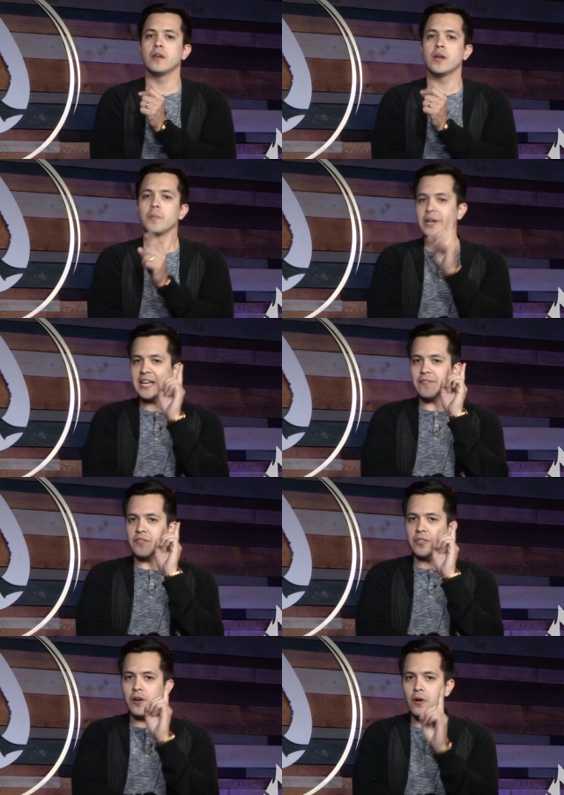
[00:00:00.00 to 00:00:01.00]
But if
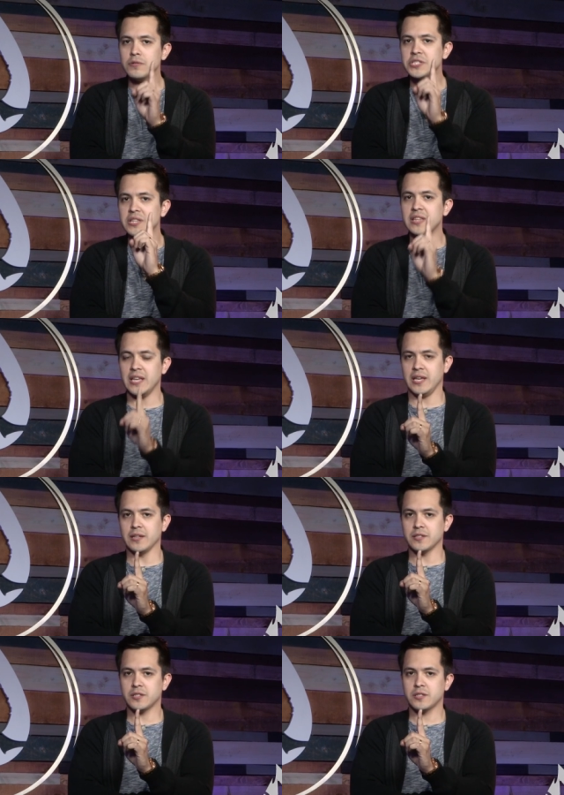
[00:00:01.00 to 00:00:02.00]
those
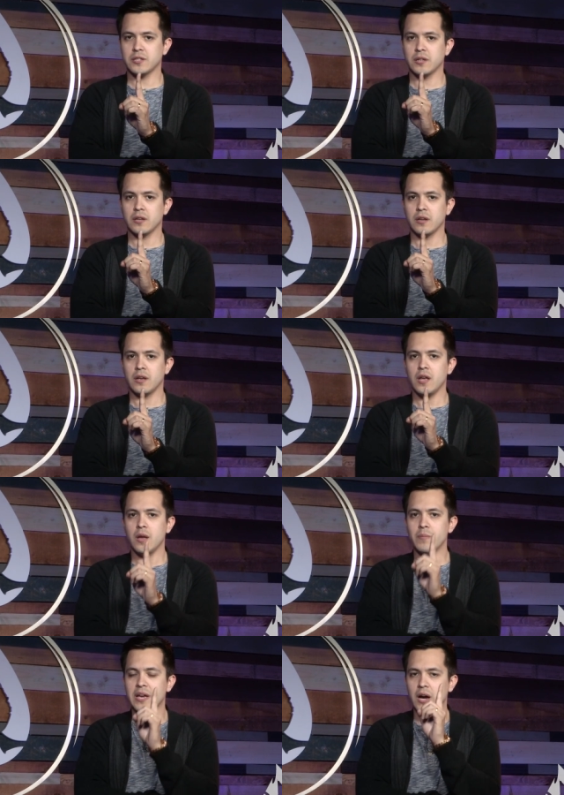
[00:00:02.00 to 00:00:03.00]
things
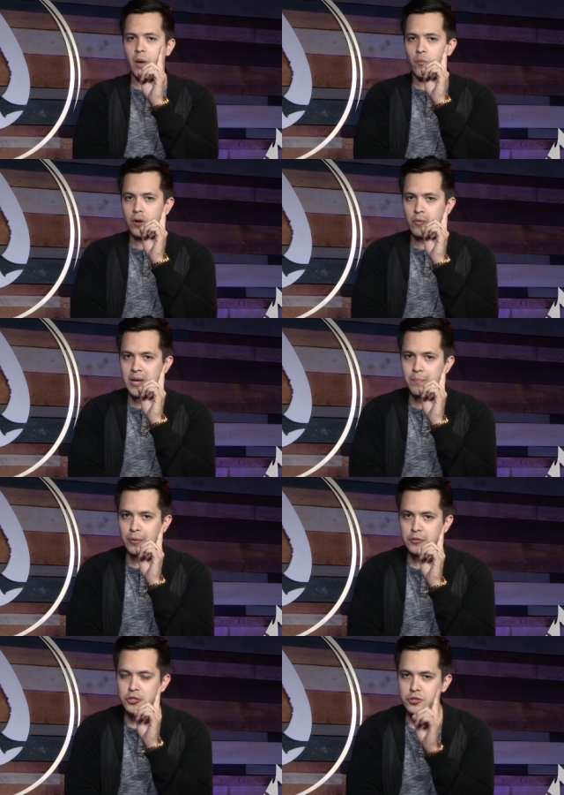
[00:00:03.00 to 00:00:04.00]
become what we
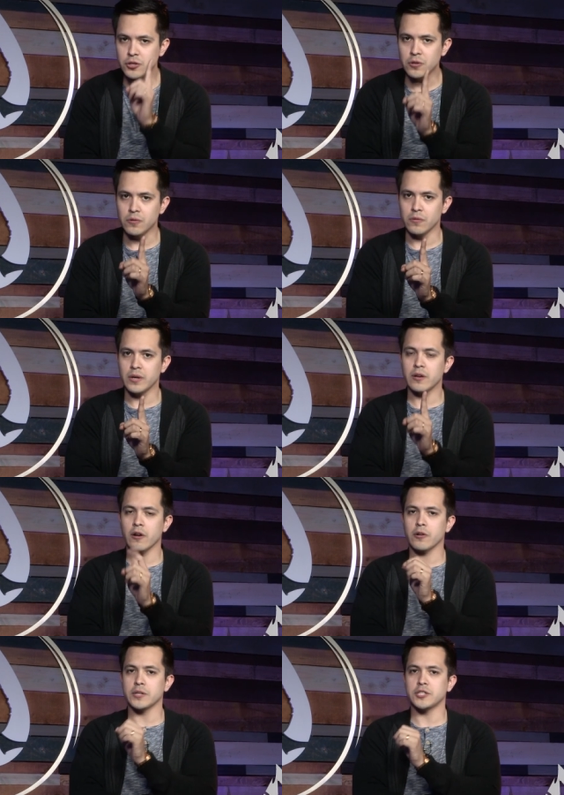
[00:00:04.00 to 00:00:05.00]
pursue in our
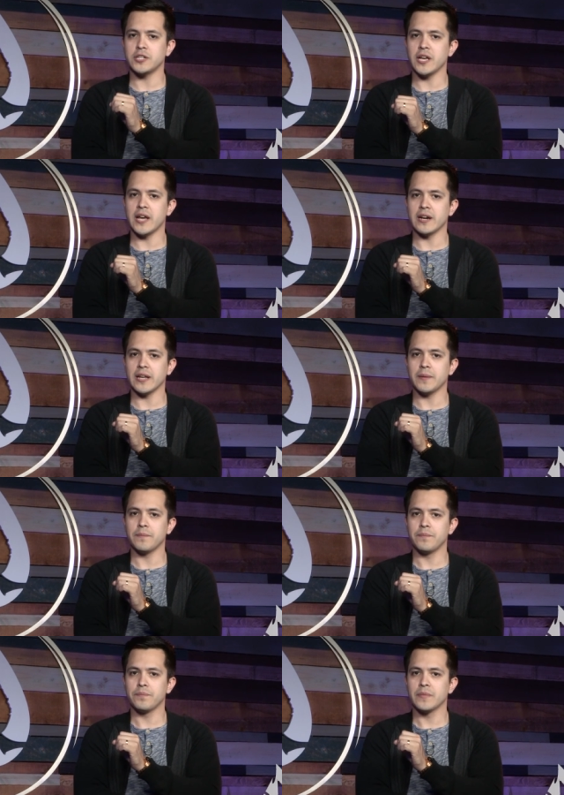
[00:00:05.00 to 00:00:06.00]
Christianity,
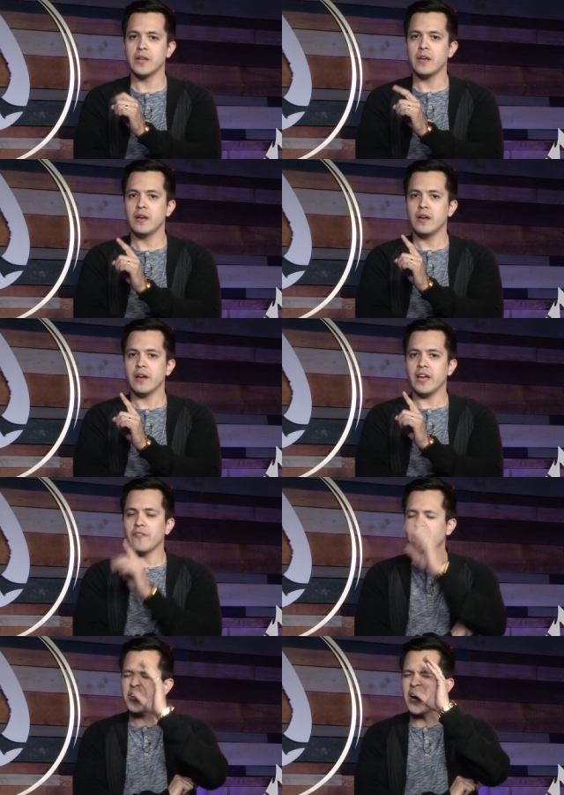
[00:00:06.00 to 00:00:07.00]

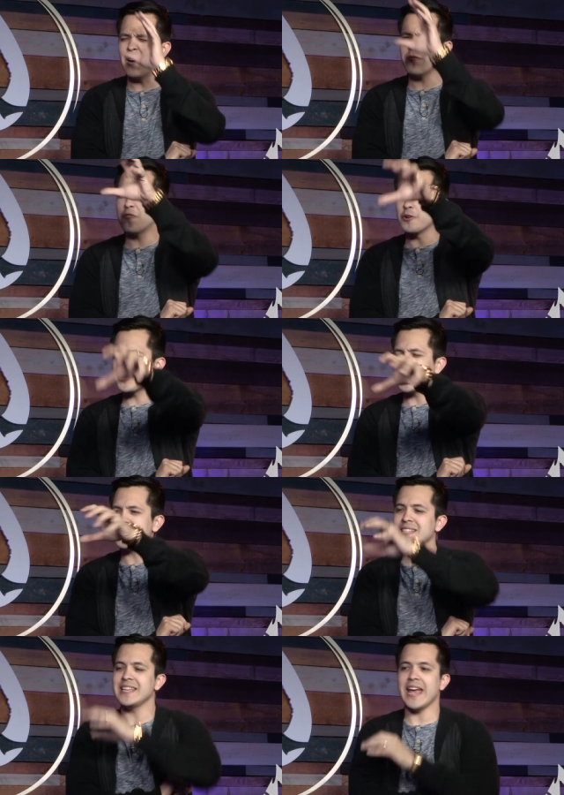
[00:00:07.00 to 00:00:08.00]
if comfort
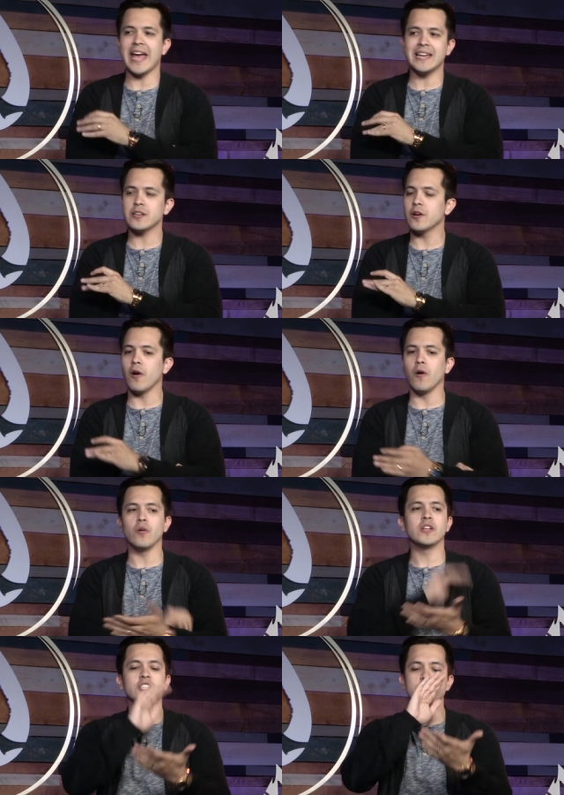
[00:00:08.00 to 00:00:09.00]
is the end
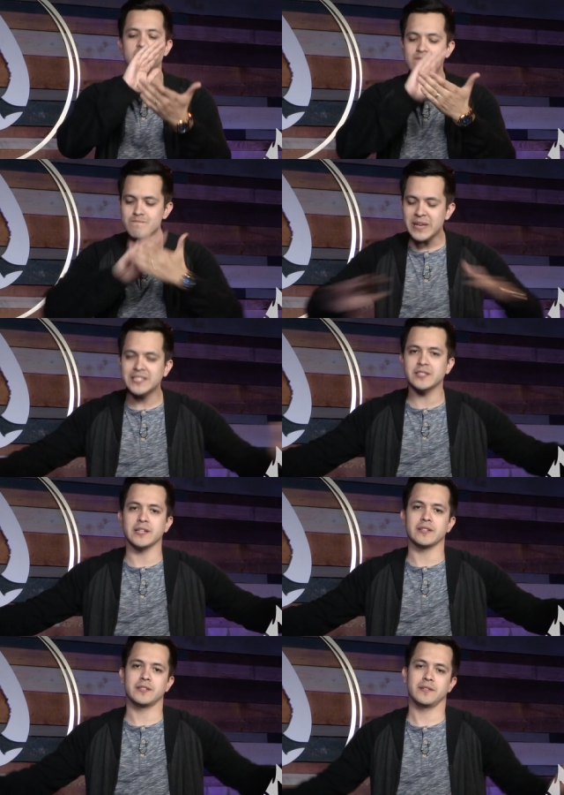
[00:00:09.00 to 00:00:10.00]
goal, you've missed
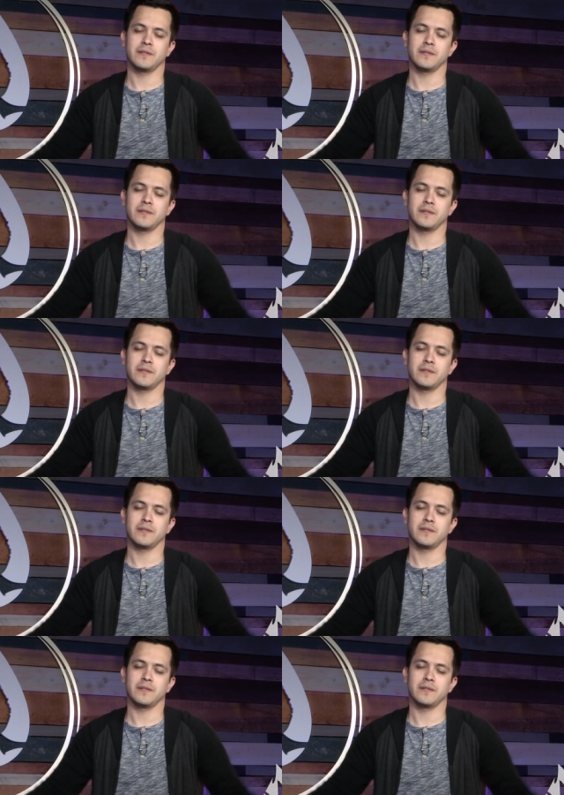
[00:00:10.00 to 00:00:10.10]
it.